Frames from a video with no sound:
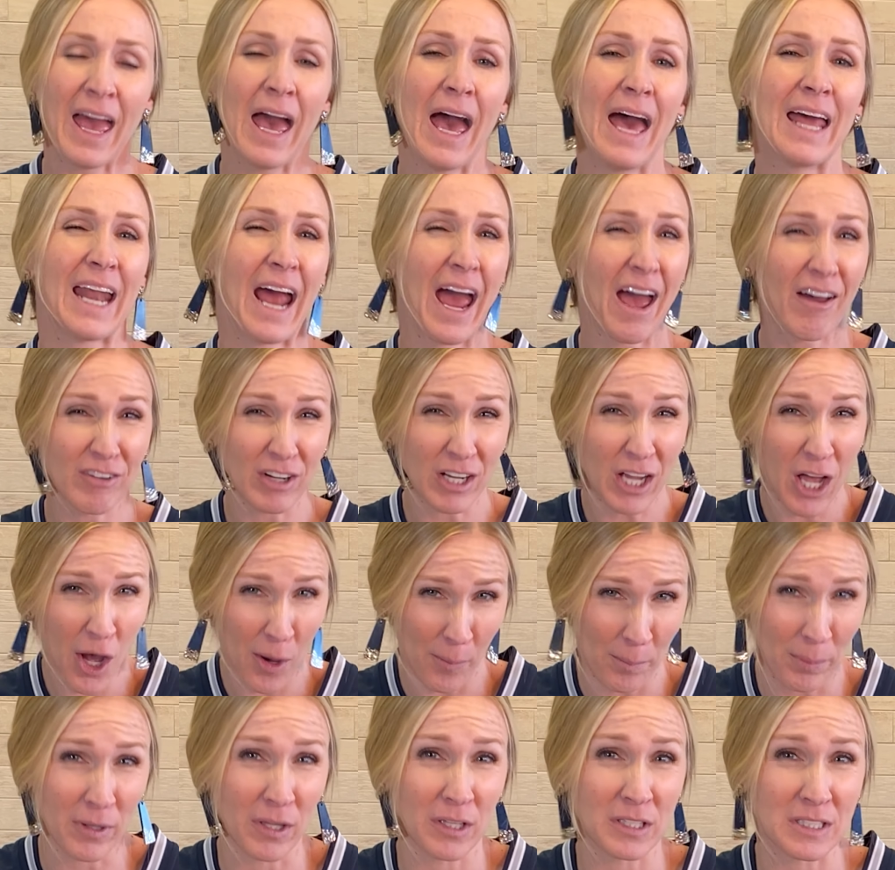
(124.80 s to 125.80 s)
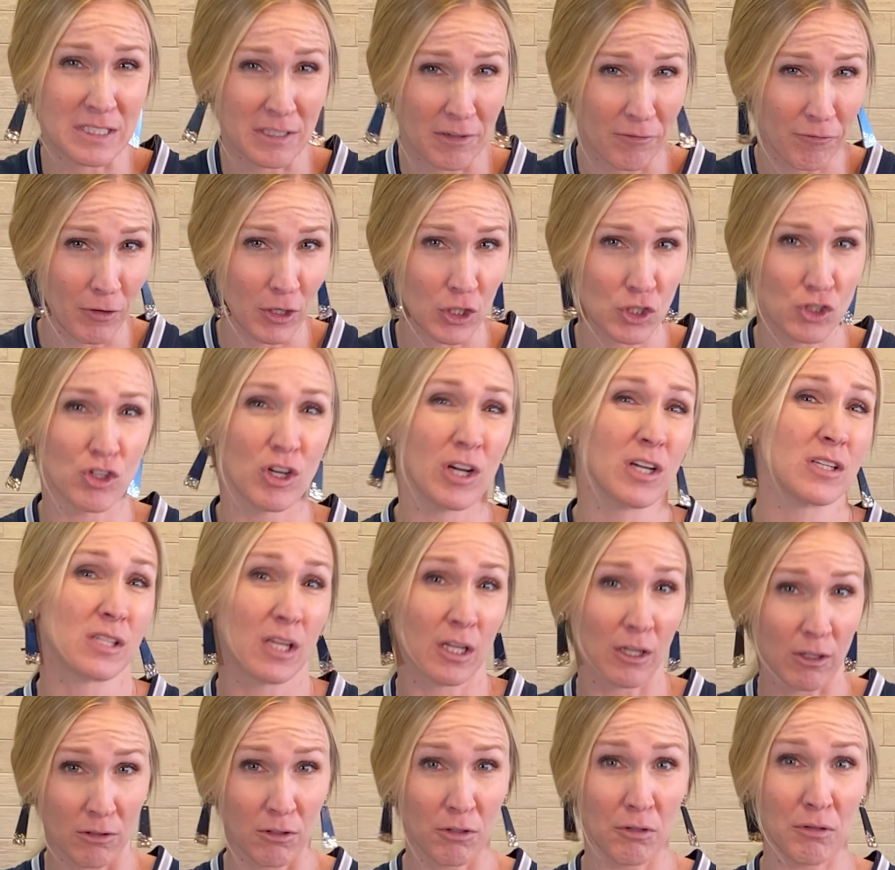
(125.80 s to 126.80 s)
And I have a couple of different tricks
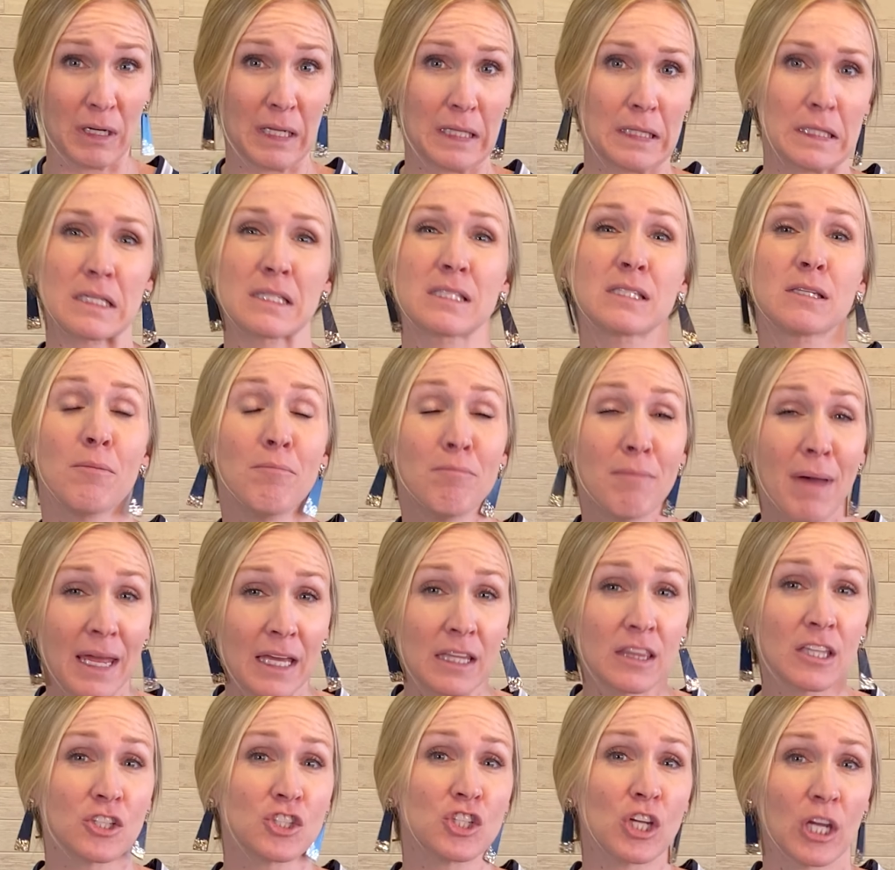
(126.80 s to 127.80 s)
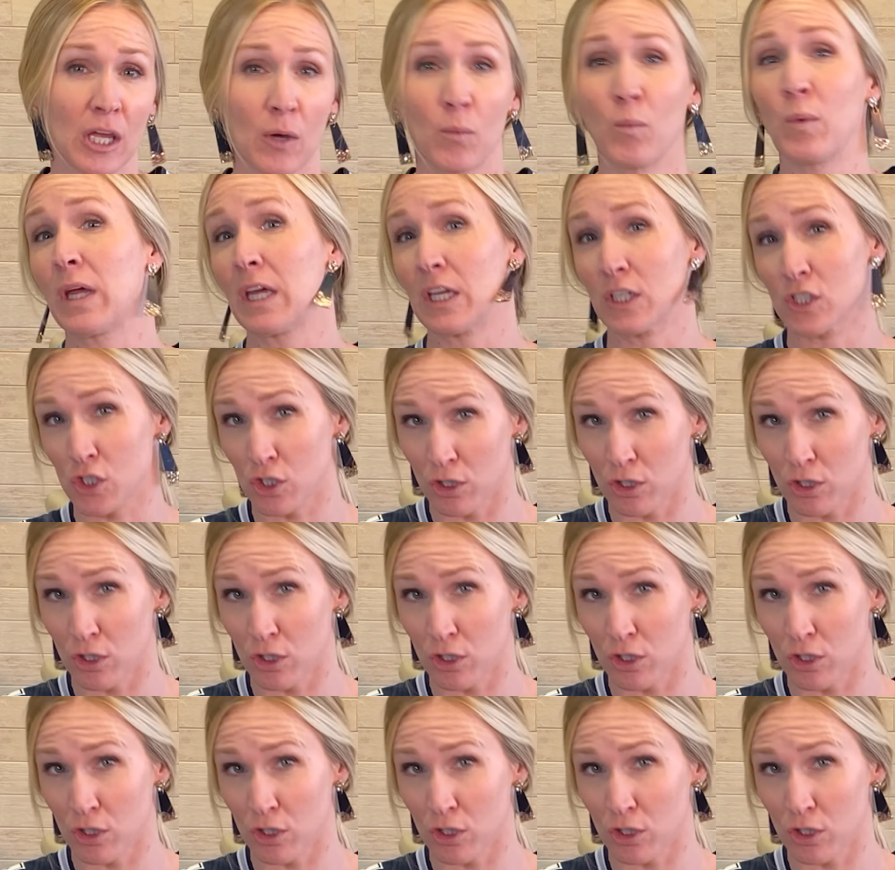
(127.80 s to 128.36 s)
including this to make the chicken wings